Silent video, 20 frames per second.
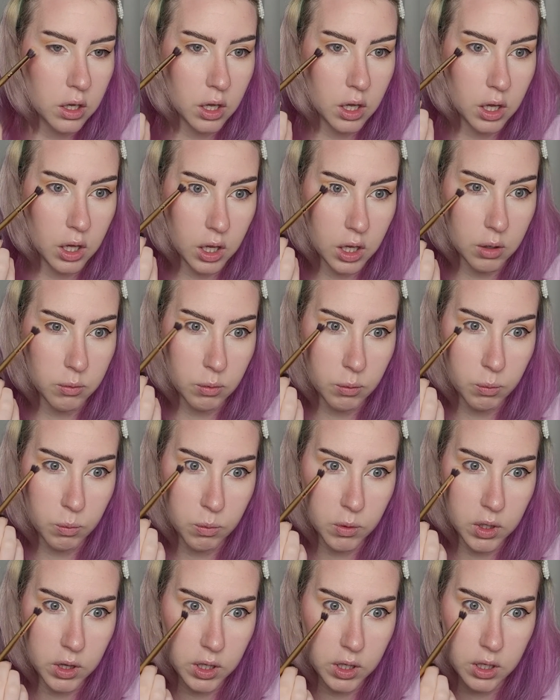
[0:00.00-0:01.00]
and we're
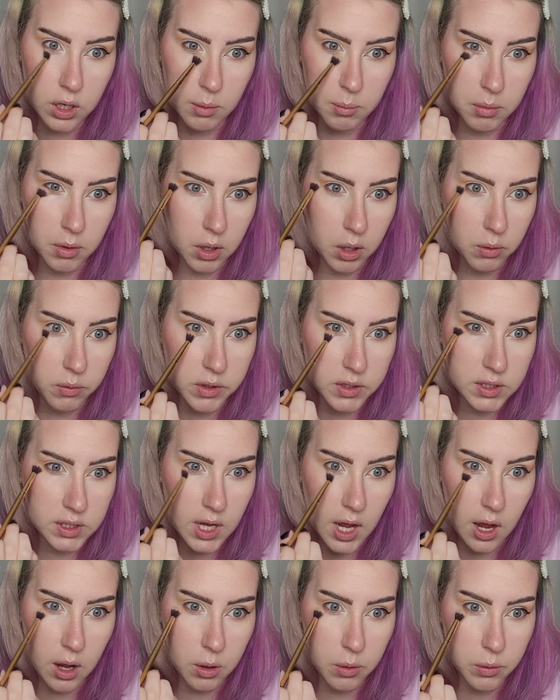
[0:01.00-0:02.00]
really going to blow this
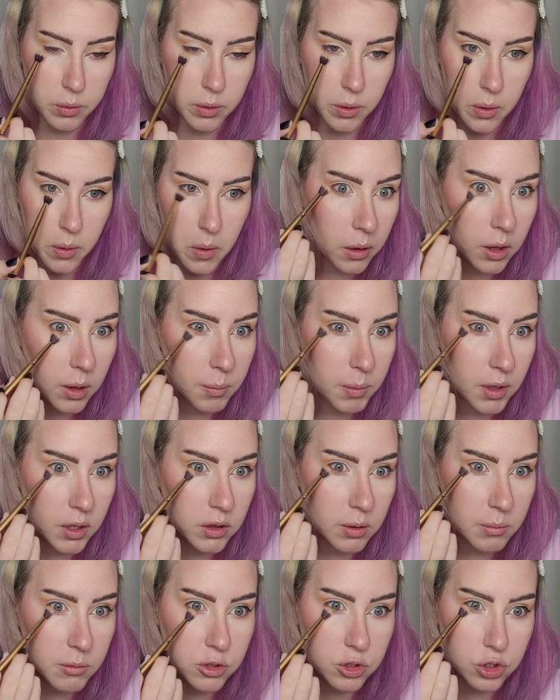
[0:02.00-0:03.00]
out, keeping
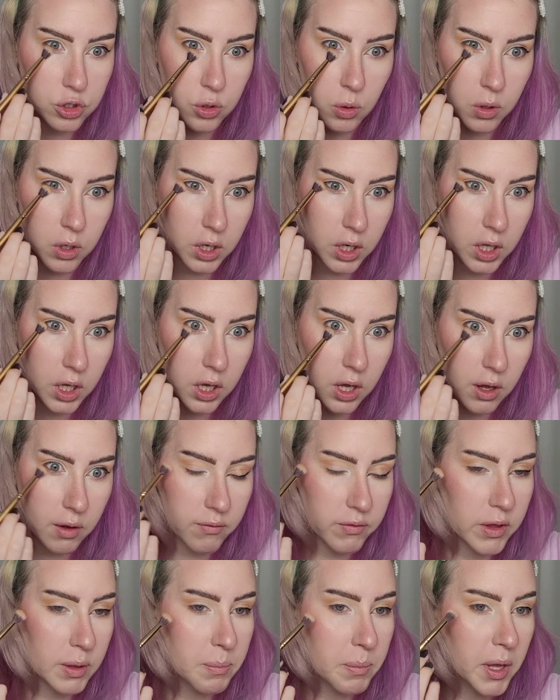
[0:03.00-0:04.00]
the majority of
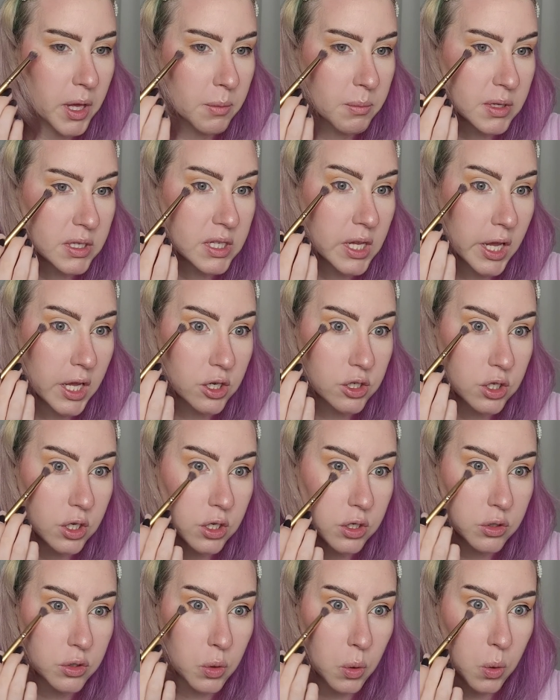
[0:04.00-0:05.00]
the
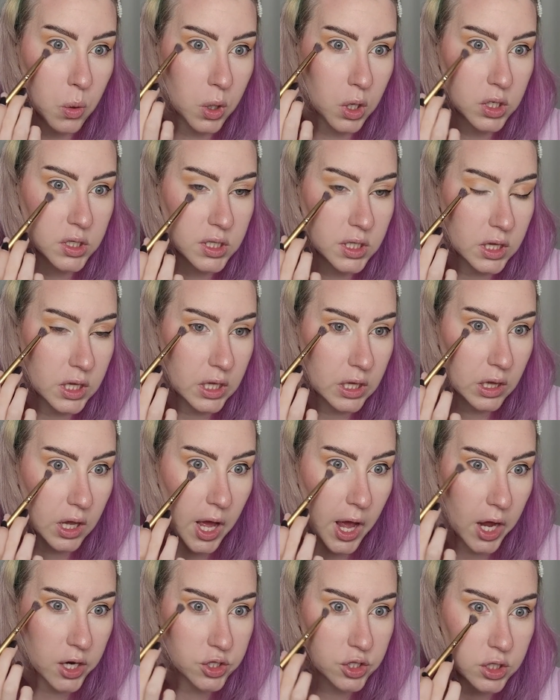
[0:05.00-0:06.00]
pigmentation towards the
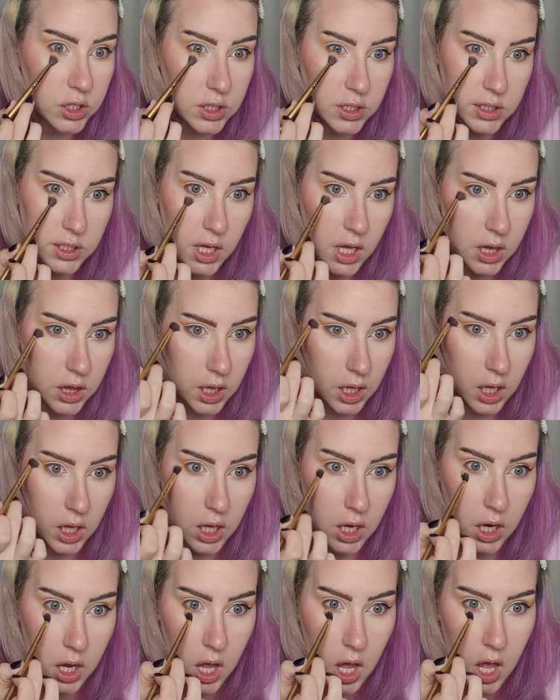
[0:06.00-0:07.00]
lashes, and
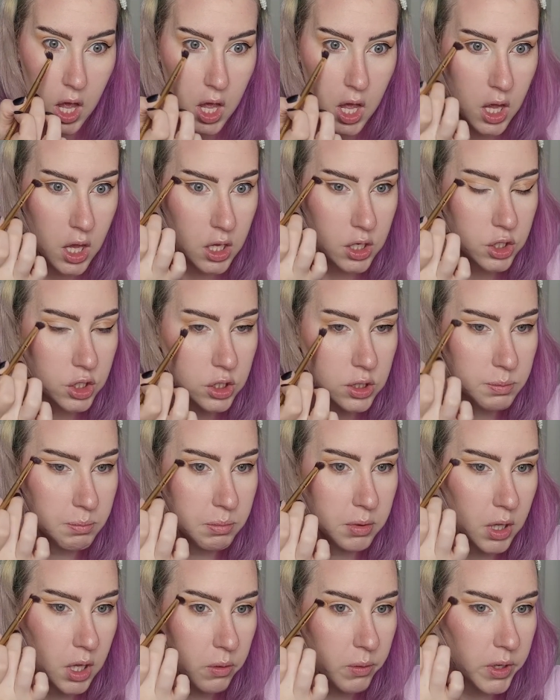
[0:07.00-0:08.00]
then just
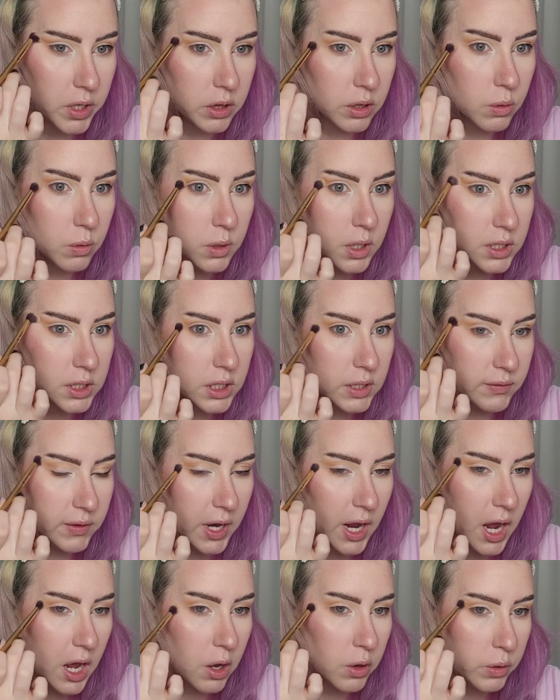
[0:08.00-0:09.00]
blowing the rest of it
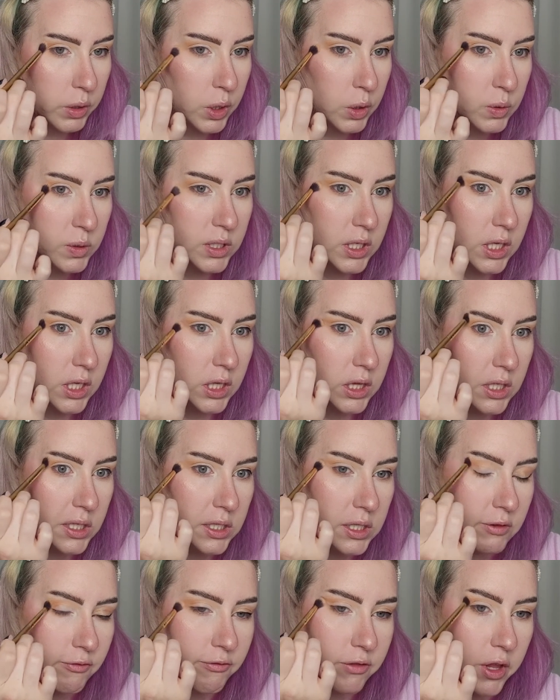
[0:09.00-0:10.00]
out using
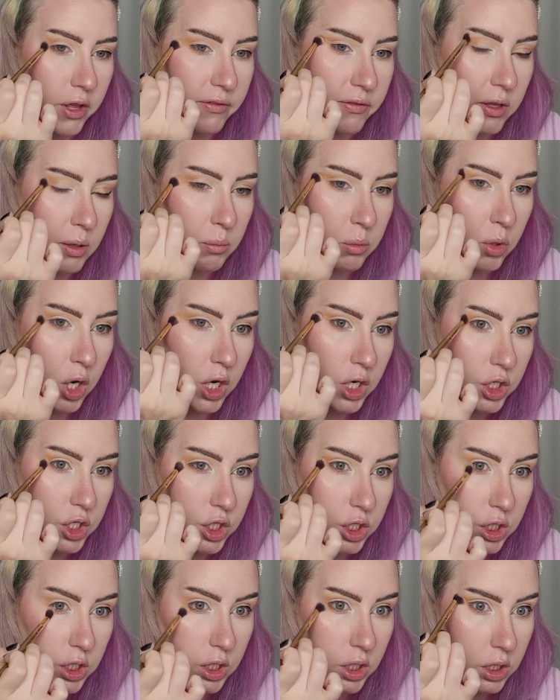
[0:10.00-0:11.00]
this fluffy
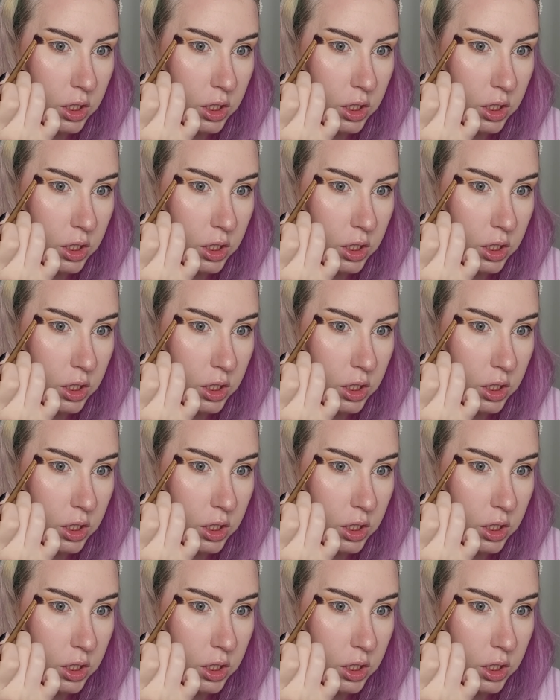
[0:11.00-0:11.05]
brush.